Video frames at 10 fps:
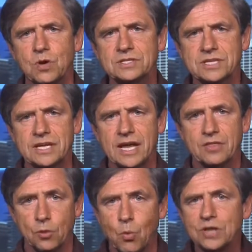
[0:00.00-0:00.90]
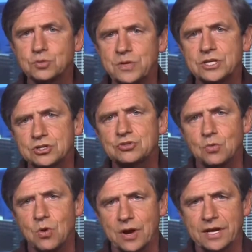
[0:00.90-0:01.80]
once again, the ones we
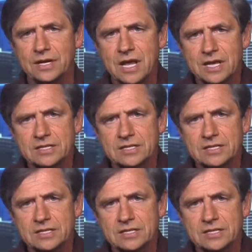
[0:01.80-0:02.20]
destroyed,